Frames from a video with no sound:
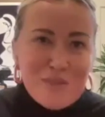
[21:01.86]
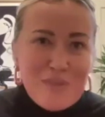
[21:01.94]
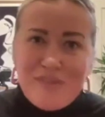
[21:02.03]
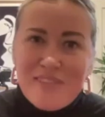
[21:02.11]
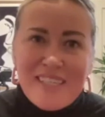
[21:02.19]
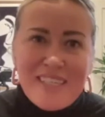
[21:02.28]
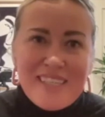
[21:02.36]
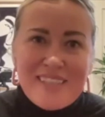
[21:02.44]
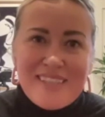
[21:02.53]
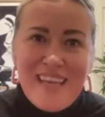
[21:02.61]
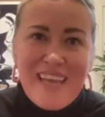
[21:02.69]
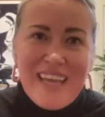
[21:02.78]
Swift
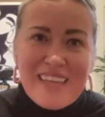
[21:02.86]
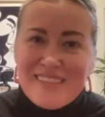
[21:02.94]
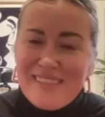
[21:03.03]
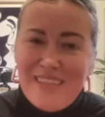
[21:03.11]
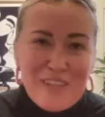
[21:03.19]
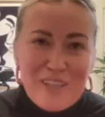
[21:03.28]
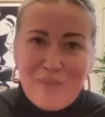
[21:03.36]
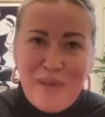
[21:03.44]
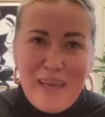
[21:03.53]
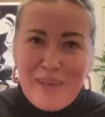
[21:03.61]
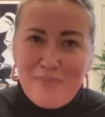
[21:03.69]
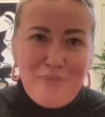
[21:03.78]
tickets and sell them
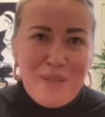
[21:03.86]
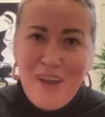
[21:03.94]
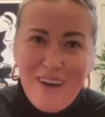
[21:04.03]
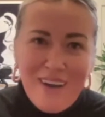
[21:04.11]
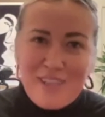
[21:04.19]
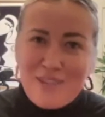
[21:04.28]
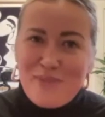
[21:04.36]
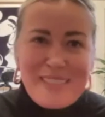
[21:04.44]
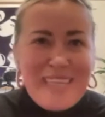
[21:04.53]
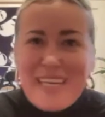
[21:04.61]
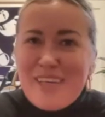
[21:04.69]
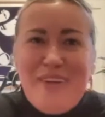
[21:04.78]
at beyond
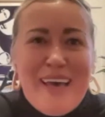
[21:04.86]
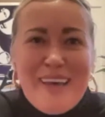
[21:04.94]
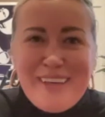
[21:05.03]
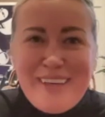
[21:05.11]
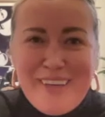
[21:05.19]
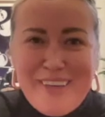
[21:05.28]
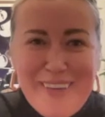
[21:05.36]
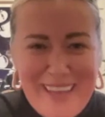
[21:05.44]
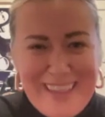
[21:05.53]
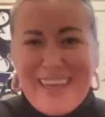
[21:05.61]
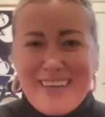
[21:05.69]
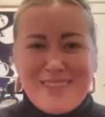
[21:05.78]
retail value. I
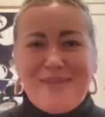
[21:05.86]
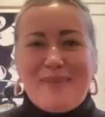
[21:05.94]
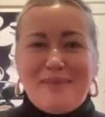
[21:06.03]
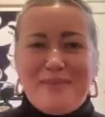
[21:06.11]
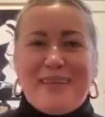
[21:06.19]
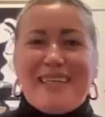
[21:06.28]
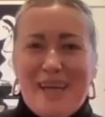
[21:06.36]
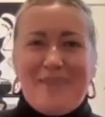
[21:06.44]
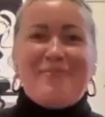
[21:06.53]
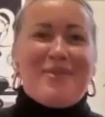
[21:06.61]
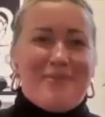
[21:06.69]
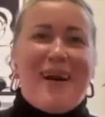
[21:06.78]
think would probably be
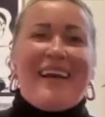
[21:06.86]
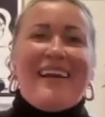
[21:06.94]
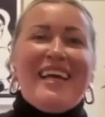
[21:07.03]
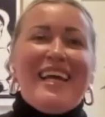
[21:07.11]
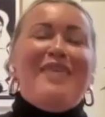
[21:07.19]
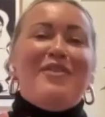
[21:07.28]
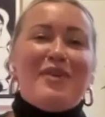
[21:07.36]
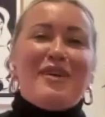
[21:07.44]
number one. If you can